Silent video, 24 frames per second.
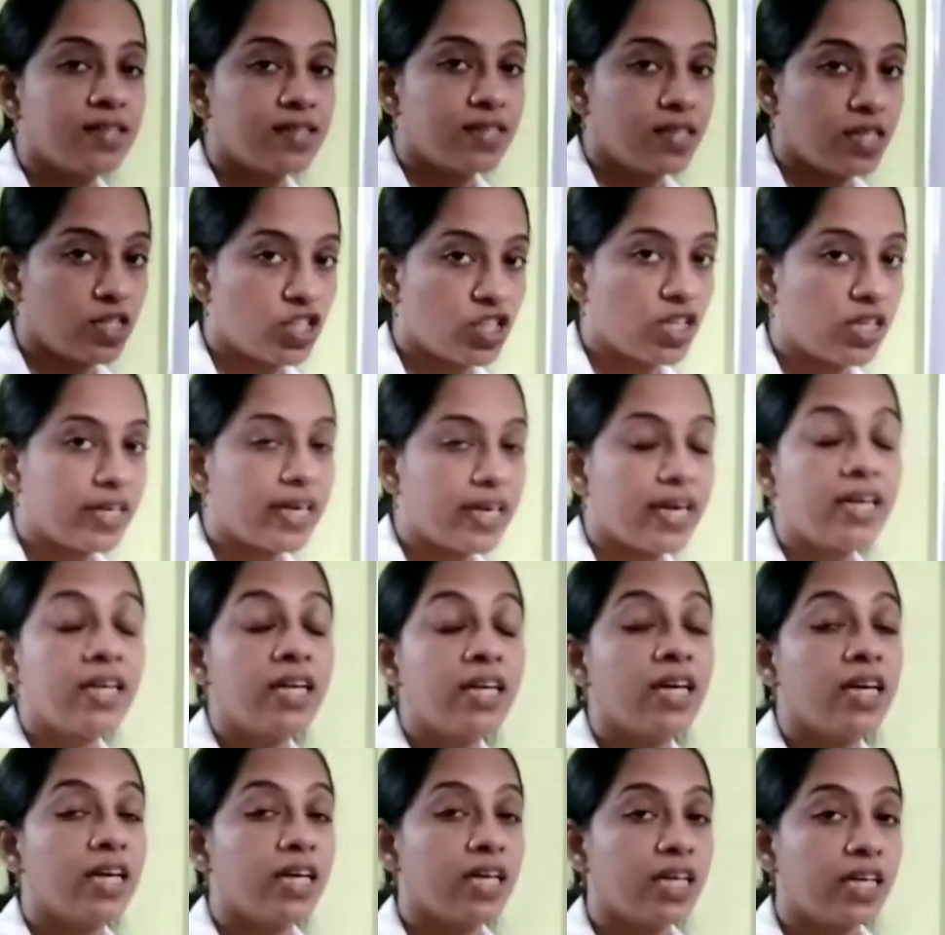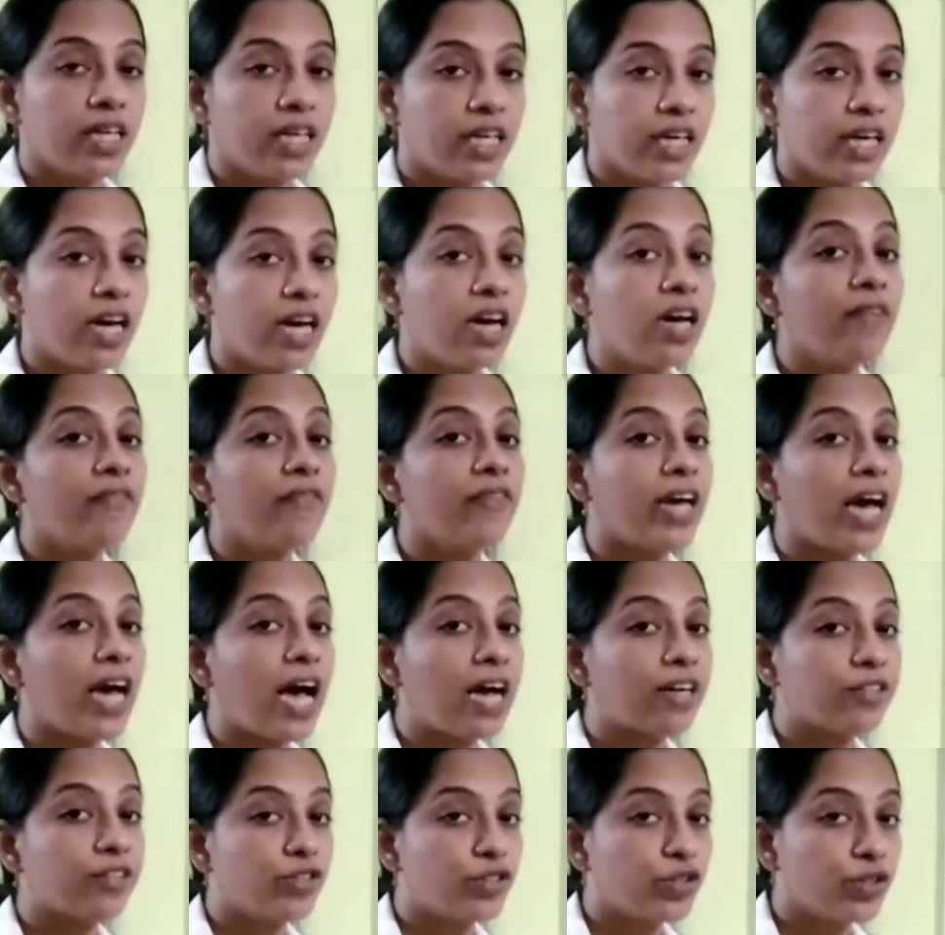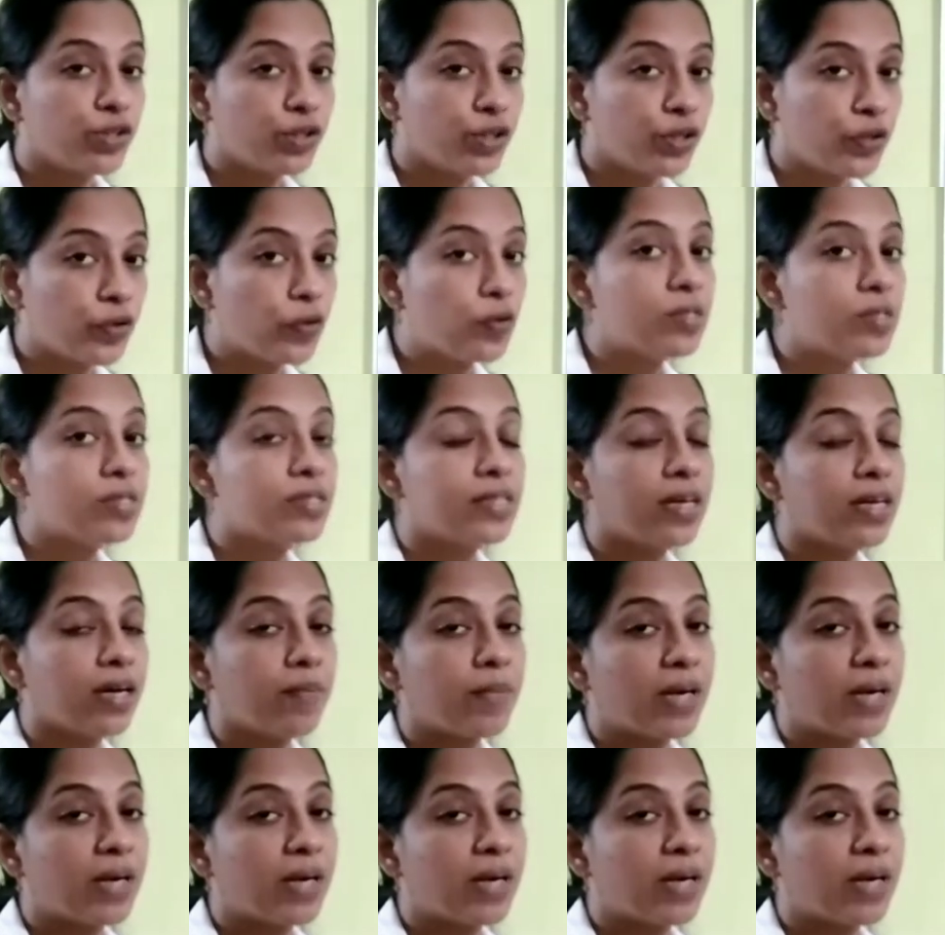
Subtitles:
See, children, here we have to use the